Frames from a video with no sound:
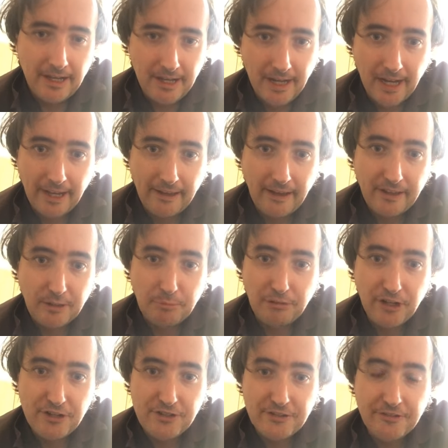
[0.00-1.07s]
I had the
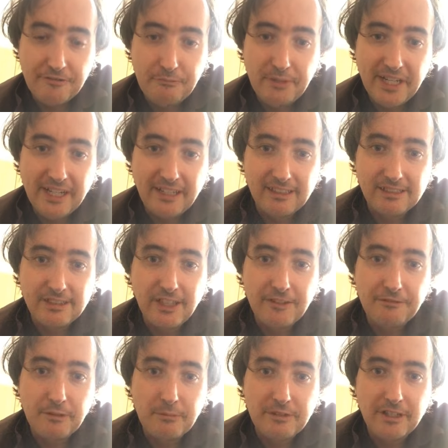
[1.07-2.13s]
pleasure of meeting Steve
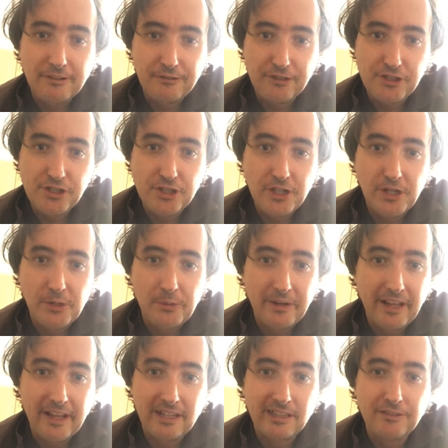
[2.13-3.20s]
Grimmett after the show and I
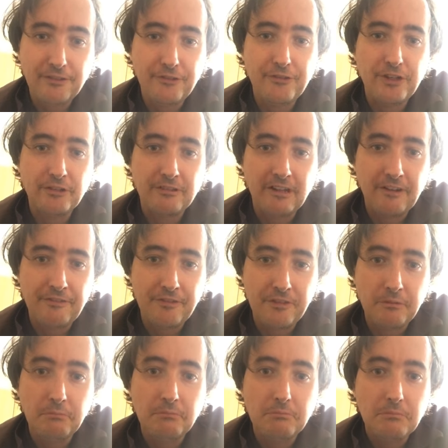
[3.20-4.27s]
had a lovely photograph with
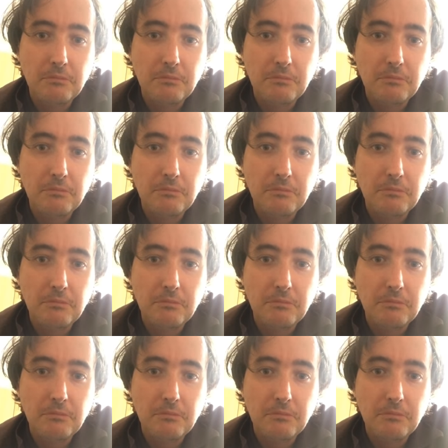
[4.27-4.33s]
him.